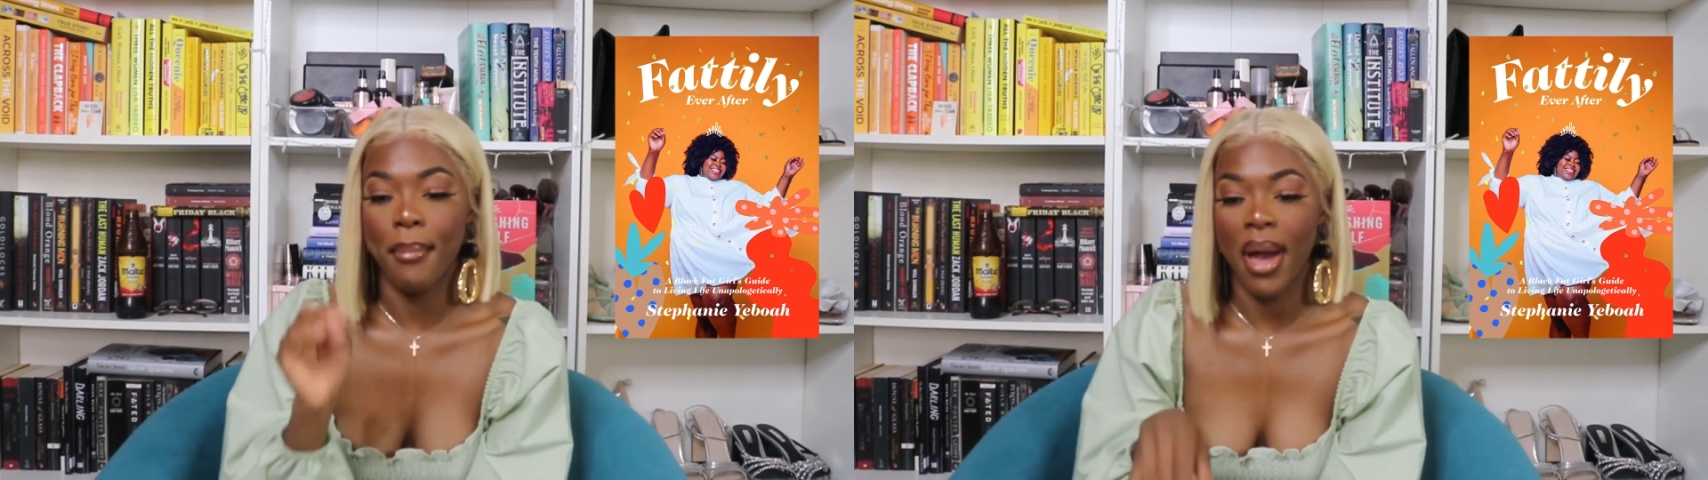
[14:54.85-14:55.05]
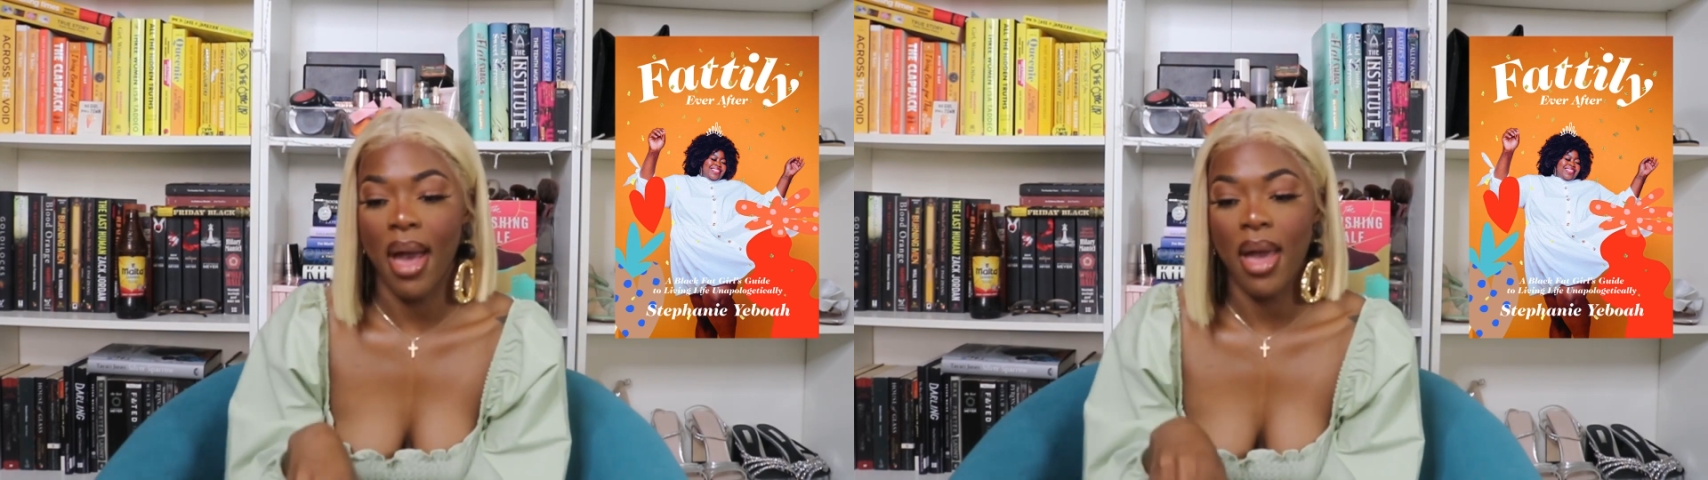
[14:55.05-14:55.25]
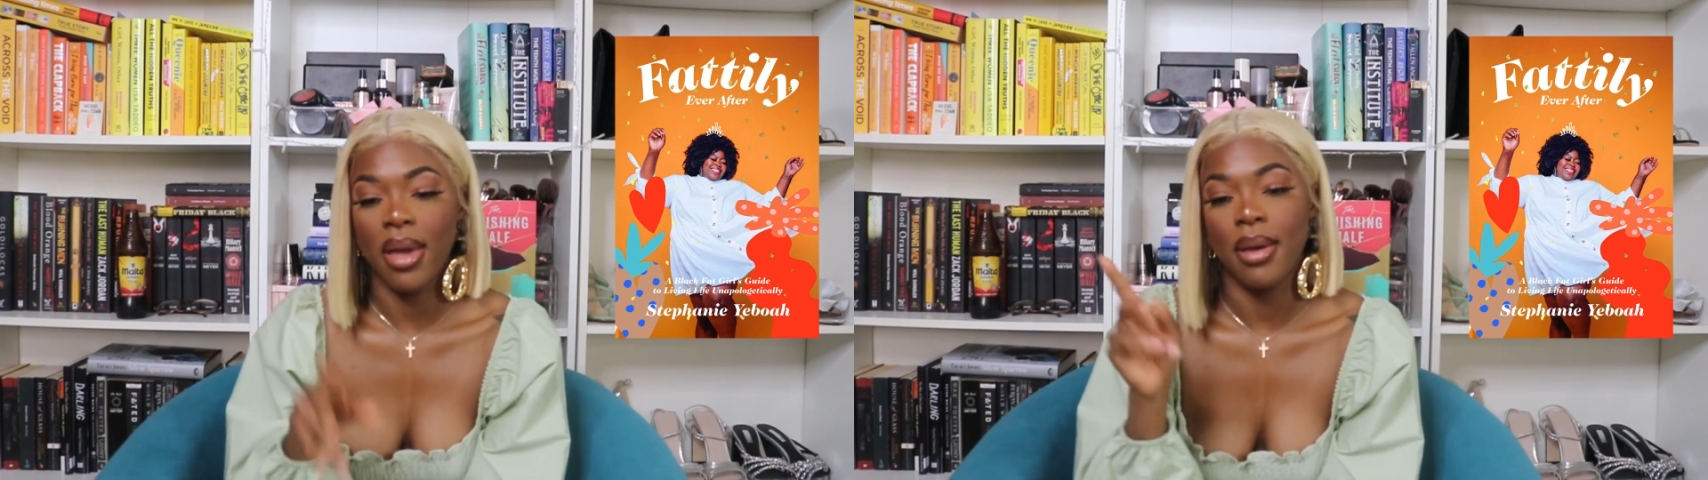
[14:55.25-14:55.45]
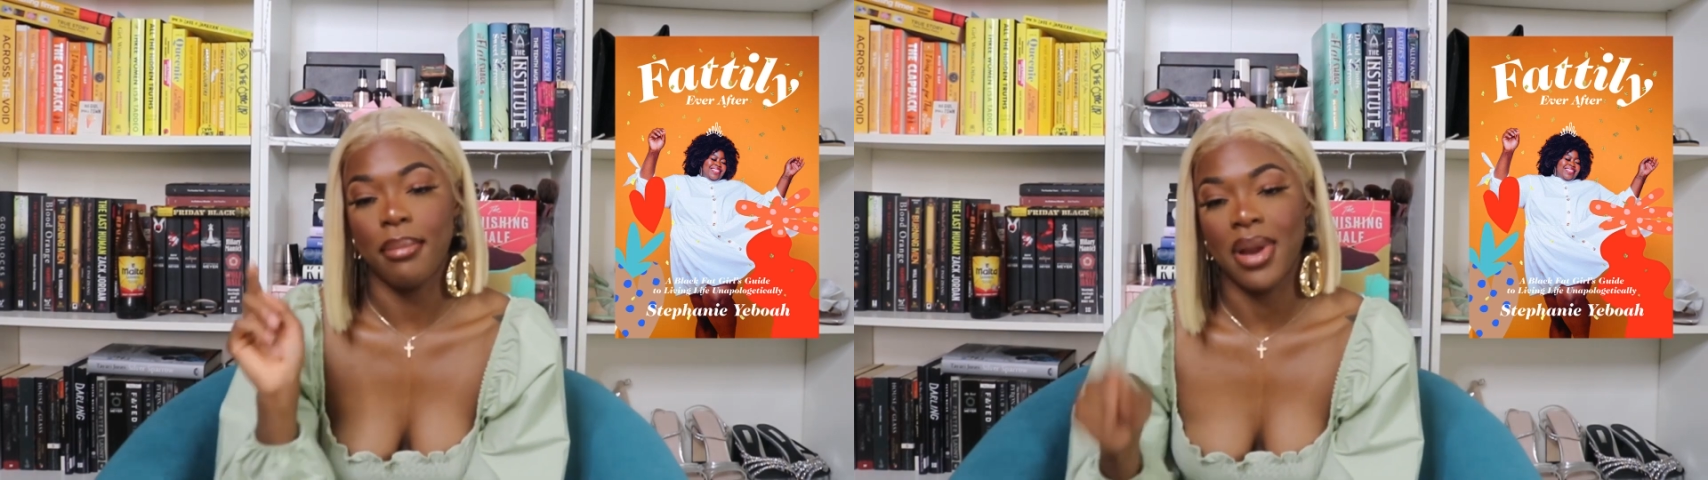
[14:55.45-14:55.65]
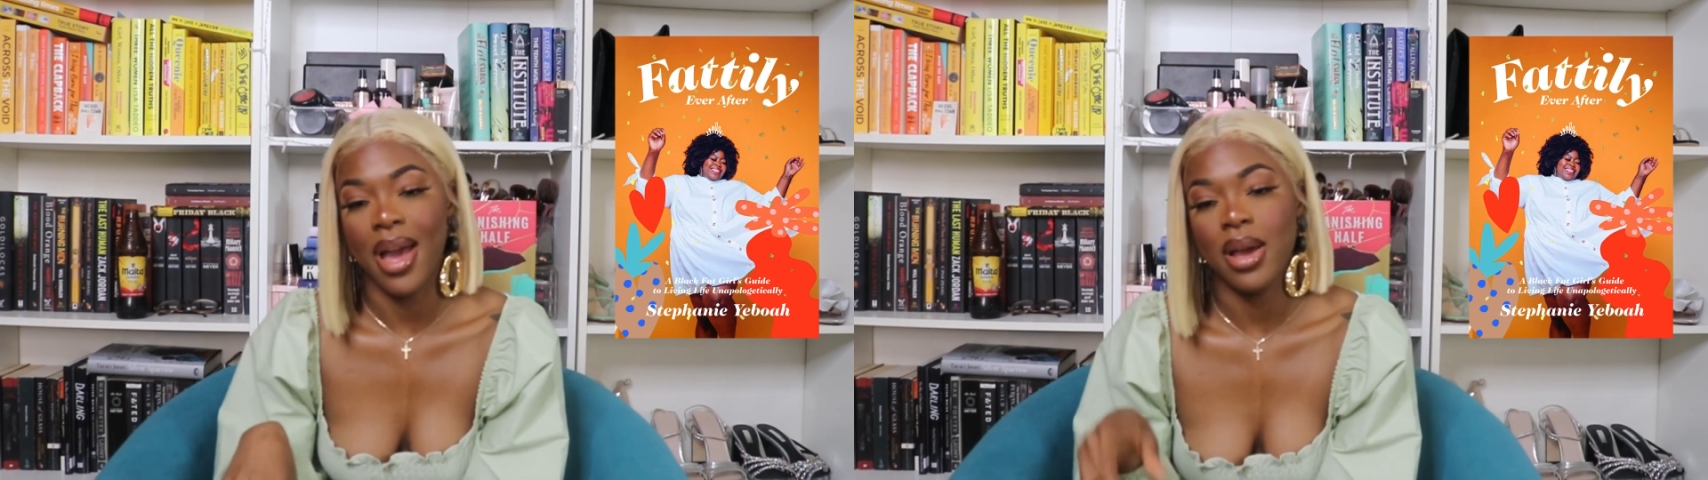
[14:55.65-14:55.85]
by
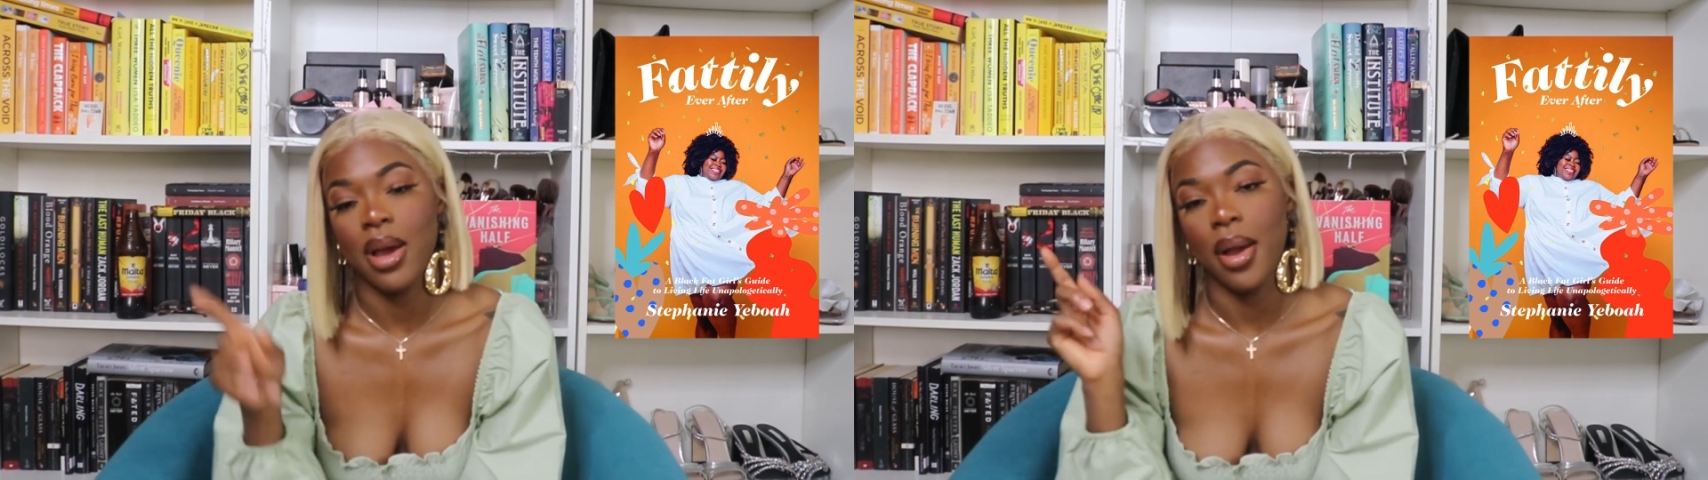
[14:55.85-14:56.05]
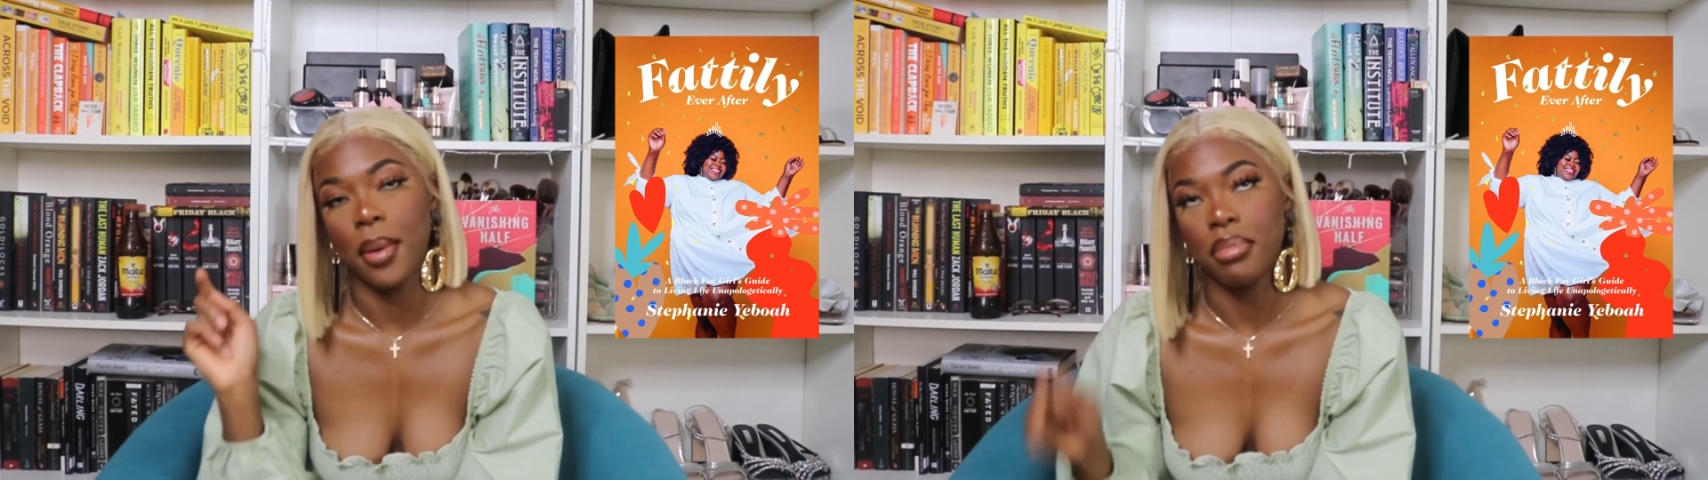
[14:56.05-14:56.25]
Black